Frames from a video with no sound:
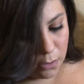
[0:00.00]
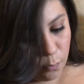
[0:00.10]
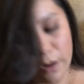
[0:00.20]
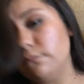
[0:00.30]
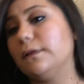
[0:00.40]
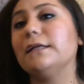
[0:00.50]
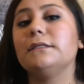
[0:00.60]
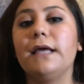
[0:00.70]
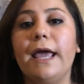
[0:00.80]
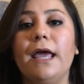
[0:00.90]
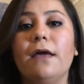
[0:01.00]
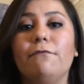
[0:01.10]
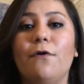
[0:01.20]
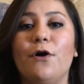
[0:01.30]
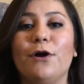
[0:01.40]
Well, that's it
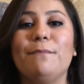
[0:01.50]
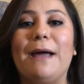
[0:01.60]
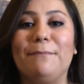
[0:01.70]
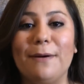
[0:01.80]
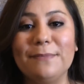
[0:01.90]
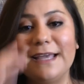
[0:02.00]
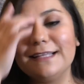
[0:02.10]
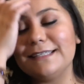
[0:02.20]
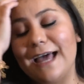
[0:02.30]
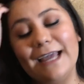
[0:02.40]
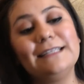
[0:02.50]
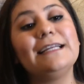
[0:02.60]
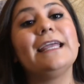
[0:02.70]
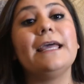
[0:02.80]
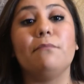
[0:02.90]
for my pumpkins. I
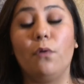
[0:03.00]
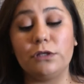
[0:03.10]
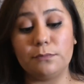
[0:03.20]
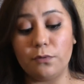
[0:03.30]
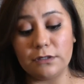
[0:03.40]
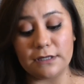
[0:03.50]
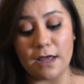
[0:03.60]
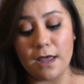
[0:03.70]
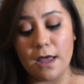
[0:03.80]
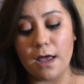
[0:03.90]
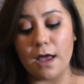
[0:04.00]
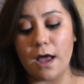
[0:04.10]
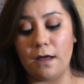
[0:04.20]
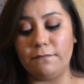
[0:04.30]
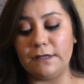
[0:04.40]
did get multiples
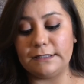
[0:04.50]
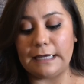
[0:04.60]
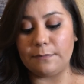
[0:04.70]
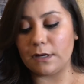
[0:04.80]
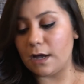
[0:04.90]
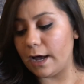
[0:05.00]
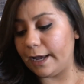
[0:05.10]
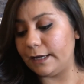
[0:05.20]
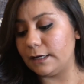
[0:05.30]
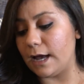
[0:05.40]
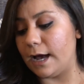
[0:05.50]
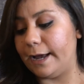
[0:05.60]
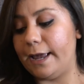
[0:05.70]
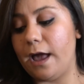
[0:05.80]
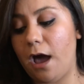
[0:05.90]
of the same kind.
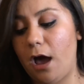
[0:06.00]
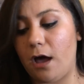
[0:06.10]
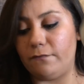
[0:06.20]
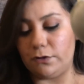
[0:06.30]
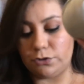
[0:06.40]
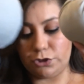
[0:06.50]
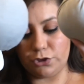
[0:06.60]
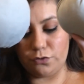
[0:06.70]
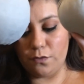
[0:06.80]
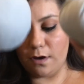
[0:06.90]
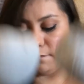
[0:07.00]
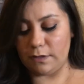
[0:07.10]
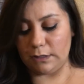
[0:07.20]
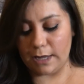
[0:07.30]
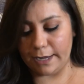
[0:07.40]
I have 2 of
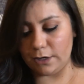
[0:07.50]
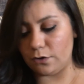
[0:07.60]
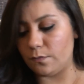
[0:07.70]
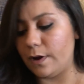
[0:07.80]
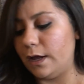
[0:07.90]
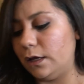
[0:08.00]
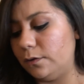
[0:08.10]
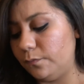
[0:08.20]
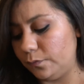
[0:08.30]
the light gray,